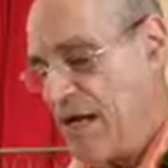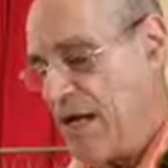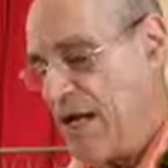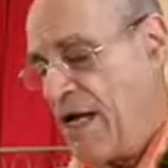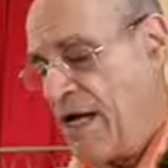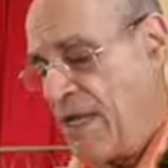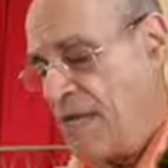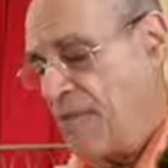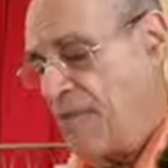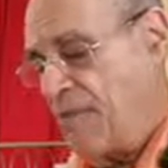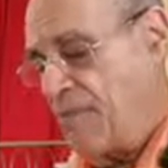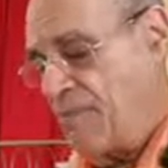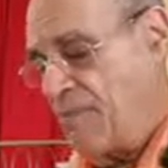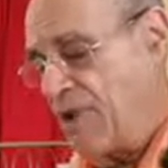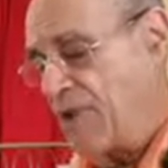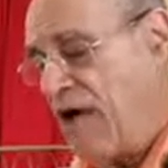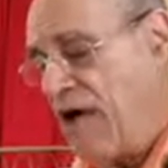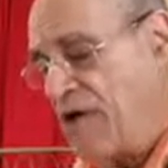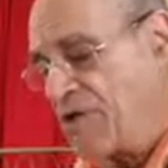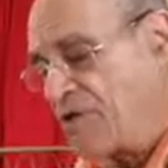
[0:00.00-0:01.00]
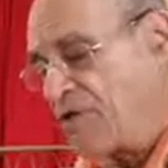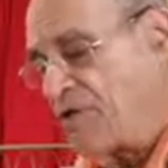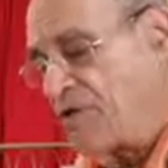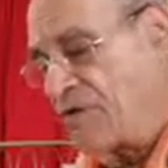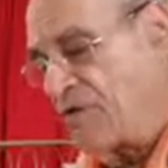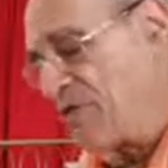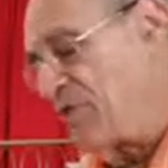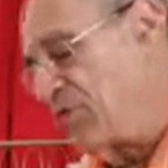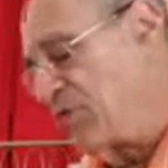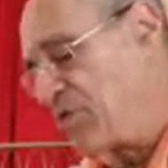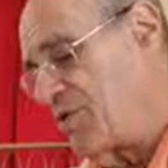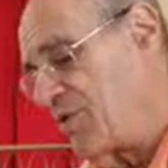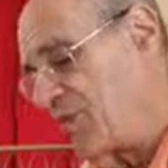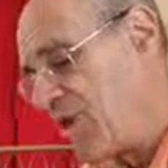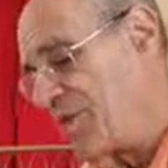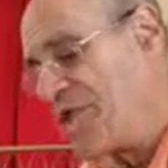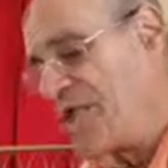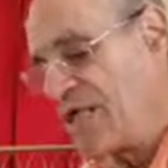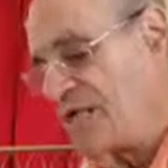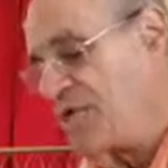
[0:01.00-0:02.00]
And the Bakasura story,
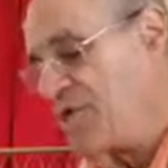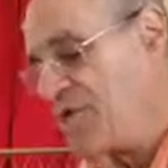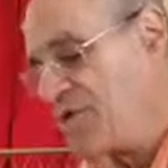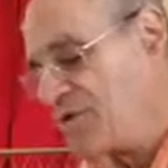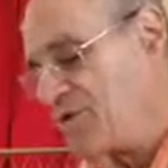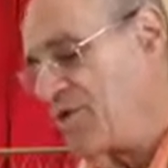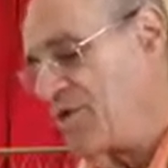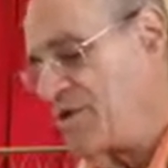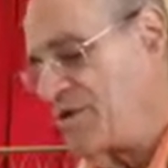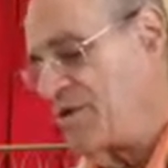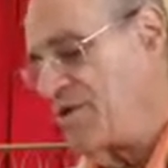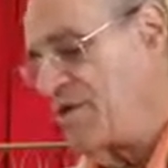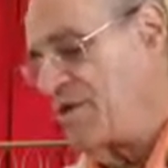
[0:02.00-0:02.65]
I mean, that's another story.